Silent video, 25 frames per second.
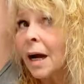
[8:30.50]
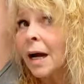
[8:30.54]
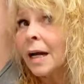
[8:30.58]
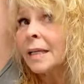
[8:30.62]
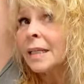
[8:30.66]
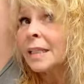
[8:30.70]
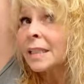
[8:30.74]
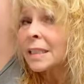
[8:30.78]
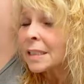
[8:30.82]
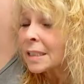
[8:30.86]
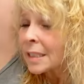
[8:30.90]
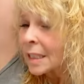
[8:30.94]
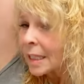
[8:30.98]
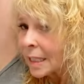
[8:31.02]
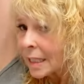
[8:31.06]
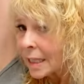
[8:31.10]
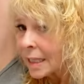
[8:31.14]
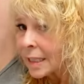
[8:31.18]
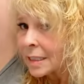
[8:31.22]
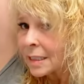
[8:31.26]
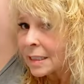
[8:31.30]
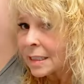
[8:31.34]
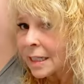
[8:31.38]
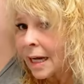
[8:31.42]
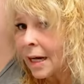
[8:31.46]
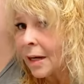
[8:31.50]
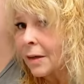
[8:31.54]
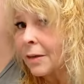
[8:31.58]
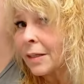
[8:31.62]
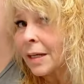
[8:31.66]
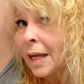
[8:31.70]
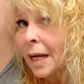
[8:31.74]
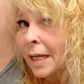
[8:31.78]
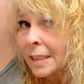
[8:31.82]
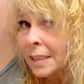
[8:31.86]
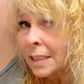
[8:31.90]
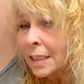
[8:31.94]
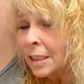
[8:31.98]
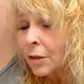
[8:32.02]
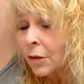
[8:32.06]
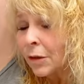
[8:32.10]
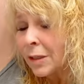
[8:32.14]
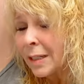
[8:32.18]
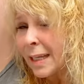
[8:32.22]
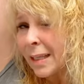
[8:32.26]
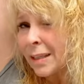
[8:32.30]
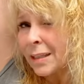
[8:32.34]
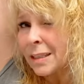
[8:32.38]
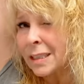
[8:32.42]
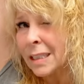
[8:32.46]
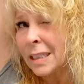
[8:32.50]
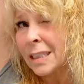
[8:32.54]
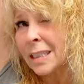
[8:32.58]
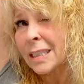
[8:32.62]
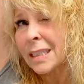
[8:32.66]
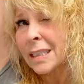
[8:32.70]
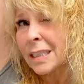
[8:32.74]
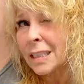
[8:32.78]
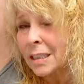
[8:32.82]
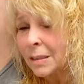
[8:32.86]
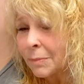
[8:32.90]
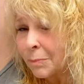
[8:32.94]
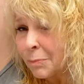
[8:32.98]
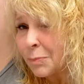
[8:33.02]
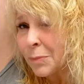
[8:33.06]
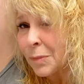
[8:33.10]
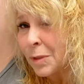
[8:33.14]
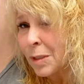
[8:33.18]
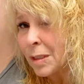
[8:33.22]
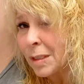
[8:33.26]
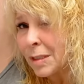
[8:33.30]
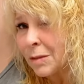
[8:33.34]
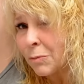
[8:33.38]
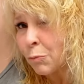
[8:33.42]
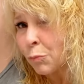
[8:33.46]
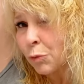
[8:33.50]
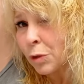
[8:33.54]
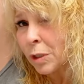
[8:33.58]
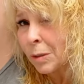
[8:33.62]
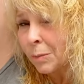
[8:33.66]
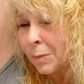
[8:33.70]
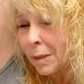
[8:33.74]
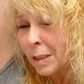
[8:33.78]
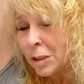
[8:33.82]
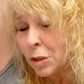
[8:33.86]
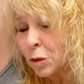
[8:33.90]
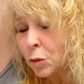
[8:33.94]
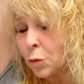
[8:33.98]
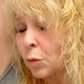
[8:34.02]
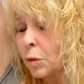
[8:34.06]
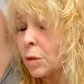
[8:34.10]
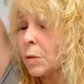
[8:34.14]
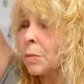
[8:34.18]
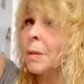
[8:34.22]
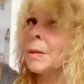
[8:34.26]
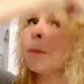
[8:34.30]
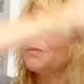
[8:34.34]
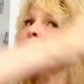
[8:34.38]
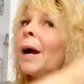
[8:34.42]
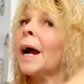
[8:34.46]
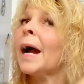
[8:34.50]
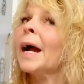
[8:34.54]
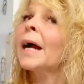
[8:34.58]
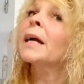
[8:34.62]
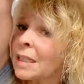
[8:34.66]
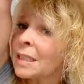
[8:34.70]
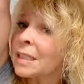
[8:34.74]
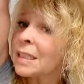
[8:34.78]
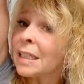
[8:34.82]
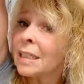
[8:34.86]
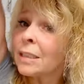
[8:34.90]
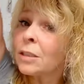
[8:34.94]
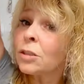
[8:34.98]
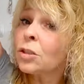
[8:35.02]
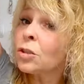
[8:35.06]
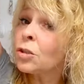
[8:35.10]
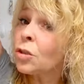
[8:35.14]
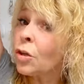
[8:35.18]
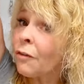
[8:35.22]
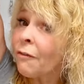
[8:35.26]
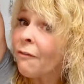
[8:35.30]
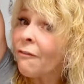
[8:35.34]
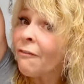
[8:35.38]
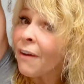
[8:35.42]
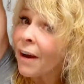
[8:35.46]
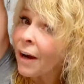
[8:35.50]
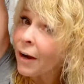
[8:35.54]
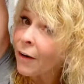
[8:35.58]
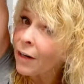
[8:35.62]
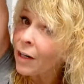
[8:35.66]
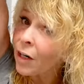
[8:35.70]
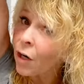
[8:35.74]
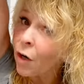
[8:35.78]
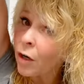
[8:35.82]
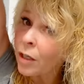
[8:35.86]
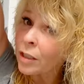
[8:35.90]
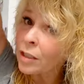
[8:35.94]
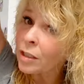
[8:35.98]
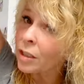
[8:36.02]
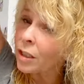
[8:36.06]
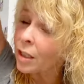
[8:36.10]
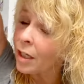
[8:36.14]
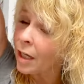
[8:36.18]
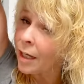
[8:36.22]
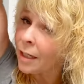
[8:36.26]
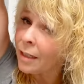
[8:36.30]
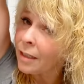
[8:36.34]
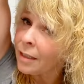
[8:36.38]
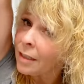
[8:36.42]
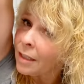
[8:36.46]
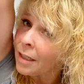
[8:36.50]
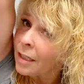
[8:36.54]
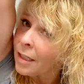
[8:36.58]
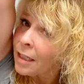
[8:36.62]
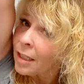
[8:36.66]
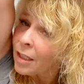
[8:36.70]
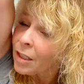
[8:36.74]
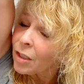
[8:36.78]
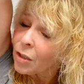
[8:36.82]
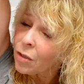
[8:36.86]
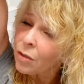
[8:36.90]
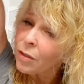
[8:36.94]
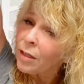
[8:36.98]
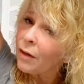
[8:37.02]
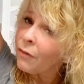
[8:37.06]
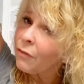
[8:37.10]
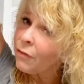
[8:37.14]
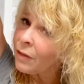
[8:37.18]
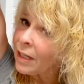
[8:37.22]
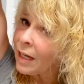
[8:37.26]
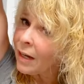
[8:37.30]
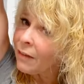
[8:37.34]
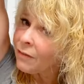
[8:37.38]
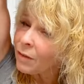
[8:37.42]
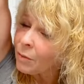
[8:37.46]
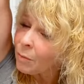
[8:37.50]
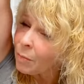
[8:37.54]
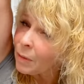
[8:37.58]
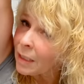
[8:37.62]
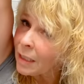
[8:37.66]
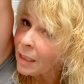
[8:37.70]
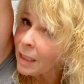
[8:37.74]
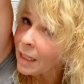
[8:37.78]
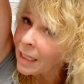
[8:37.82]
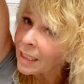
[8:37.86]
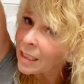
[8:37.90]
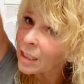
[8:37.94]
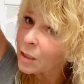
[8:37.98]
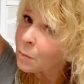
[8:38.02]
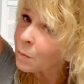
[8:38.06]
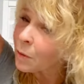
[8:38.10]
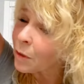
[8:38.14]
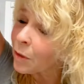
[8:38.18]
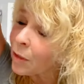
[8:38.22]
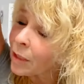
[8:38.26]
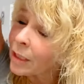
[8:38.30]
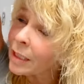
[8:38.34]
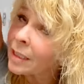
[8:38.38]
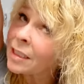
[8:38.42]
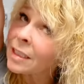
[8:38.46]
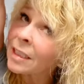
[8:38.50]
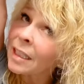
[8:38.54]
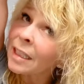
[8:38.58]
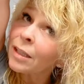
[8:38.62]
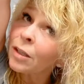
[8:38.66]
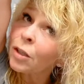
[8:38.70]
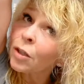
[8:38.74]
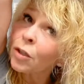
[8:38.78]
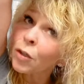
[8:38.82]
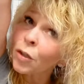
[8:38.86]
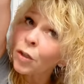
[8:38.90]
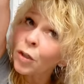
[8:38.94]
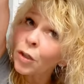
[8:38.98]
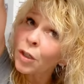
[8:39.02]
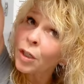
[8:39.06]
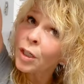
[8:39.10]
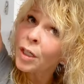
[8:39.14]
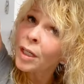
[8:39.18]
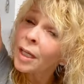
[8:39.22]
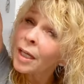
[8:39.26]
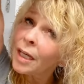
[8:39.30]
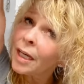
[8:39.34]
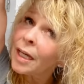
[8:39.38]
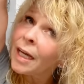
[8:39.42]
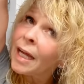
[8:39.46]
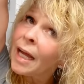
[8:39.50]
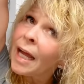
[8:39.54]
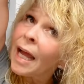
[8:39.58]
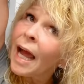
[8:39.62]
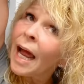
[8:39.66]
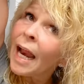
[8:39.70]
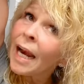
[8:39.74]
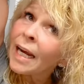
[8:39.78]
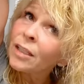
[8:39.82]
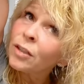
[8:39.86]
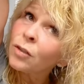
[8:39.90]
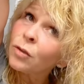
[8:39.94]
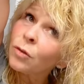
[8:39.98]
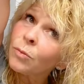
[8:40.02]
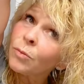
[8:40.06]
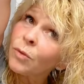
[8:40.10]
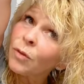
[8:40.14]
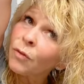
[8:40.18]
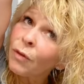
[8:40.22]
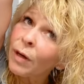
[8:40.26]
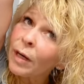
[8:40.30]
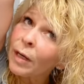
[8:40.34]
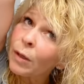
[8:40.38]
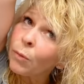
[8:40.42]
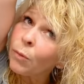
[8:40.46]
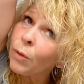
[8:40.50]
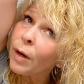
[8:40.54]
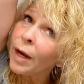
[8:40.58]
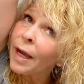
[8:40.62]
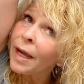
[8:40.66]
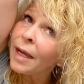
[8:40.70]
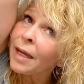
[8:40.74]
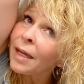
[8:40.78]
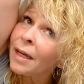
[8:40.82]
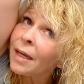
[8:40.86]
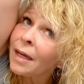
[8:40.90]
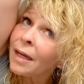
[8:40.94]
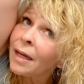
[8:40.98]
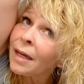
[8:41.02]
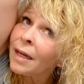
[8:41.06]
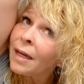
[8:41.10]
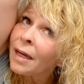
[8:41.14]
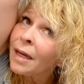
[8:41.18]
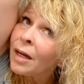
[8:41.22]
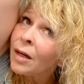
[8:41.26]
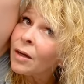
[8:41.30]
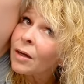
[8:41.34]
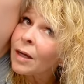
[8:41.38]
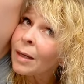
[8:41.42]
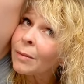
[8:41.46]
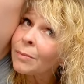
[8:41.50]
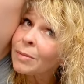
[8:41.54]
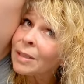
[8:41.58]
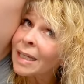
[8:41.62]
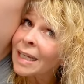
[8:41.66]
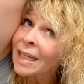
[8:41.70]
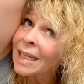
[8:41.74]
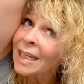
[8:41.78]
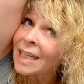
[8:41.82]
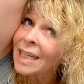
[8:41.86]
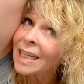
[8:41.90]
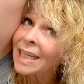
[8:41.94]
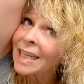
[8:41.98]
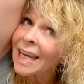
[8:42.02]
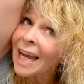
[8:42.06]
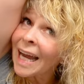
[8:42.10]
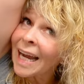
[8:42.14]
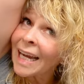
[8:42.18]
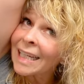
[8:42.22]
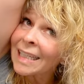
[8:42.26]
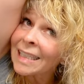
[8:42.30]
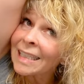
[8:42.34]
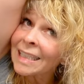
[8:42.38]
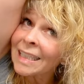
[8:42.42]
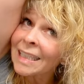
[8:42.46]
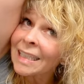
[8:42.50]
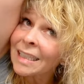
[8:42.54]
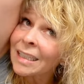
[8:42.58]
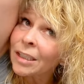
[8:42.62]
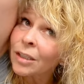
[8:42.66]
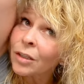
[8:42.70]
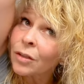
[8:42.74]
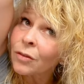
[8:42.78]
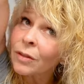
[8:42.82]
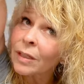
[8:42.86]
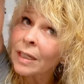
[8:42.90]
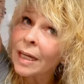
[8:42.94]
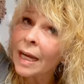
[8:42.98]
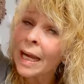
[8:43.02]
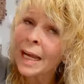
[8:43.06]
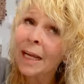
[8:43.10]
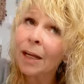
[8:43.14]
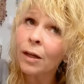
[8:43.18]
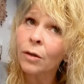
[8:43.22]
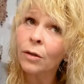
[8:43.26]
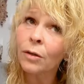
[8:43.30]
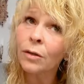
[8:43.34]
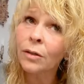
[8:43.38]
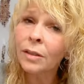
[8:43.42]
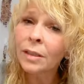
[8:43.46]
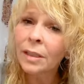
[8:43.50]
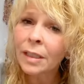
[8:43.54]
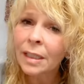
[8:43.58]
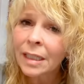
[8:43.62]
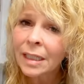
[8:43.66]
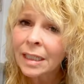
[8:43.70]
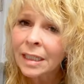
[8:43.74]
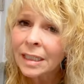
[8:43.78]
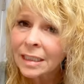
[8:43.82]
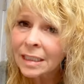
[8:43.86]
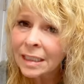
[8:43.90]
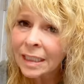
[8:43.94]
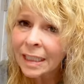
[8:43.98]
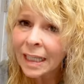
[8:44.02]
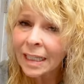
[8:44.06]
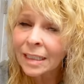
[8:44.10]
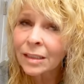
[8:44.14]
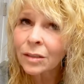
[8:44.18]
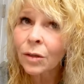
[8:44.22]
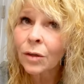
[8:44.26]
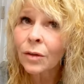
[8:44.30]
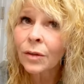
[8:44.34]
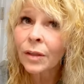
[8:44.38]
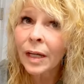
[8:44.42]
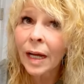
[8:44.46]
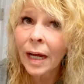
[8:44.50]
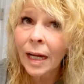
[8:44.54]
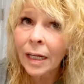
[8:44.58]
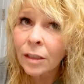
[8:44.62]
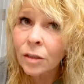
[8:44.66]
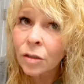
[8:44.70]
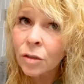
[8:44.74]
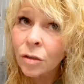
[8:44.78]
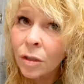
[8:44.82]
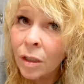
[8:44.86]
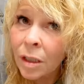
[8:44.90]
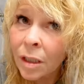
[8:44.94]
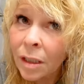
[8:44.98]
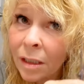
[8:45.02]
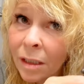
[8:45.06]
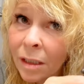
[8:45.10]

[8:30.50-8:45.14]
I need to take this out, 90-degree. Now listen, this is pretty much towards my back. Extensions are very hard to cut. You definitely have to be experienced and learn how to do them the right way. Okay, I'm taking a 90-degree angle. See, that's all the extra.